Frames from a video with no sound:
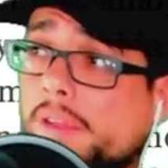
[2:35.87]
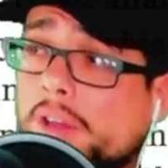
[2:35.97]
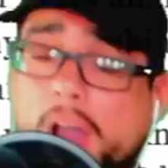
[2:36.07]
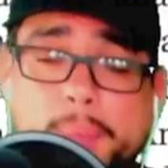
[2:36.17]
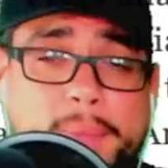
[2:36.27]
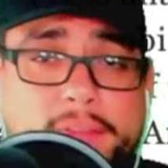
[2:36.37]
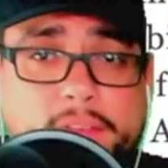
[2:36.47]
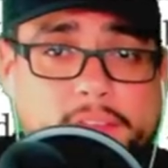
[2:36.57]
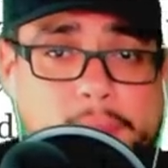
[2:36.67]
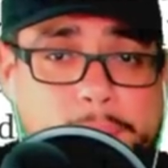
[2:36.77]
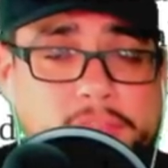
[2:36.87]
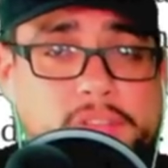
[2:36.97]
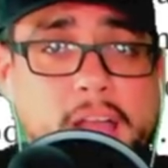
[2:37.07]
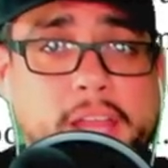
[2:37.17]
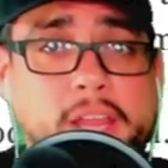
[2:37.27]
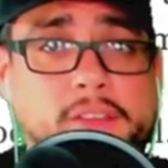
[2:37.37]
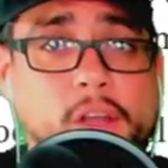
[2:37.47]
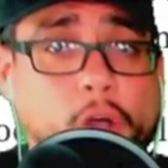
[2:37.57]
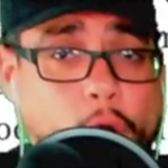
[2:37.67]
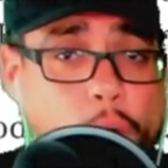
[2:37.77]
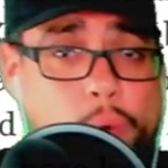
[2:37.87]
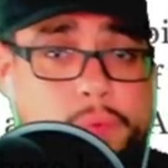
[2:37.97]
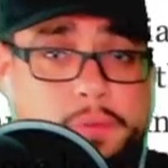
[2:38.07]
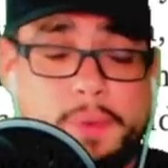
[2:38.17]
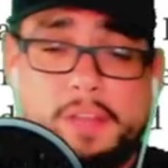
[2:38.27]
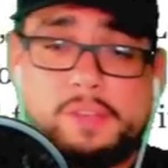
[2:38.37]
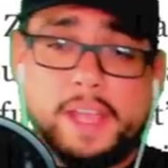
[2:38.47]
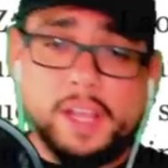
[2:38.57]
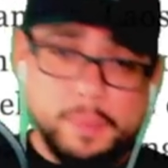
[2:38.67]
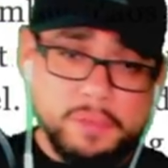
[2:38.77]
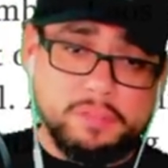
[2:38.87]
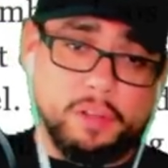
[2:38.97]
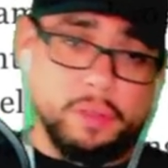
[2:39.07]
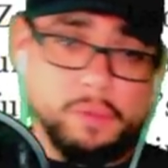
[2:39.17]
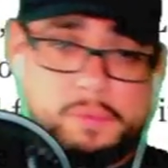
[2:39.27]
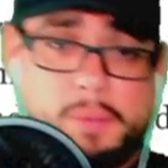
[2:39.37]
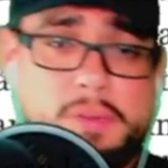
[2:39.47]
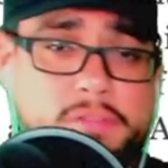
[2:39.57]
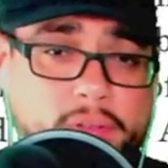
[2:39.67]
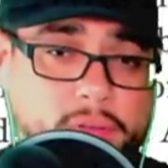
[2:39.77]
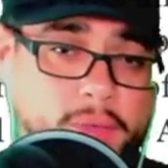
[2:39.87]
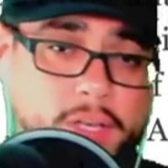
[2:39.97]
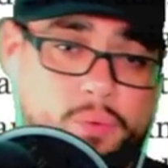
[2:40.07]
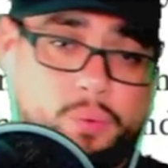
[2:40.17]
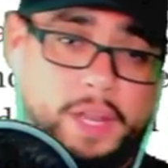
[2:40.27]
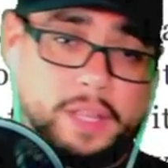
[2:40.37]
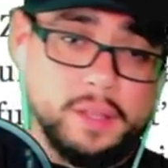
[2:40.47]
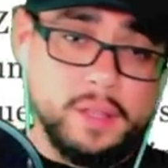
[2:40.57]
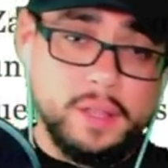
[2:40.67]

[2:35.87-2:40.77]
You know how much a sleeping giant owe the Red Dragon? Let me show you. Let me show you really quick.